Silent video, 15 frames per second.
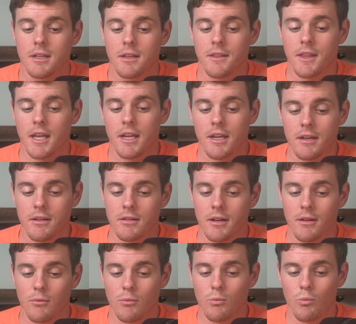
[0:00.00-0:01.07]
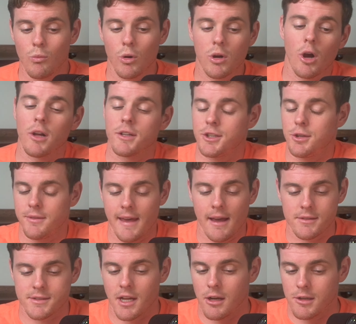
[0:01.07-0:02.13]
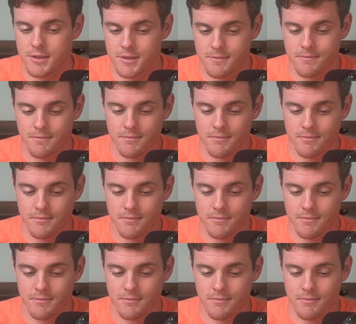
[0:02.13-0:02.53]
then we'll call it $2,000,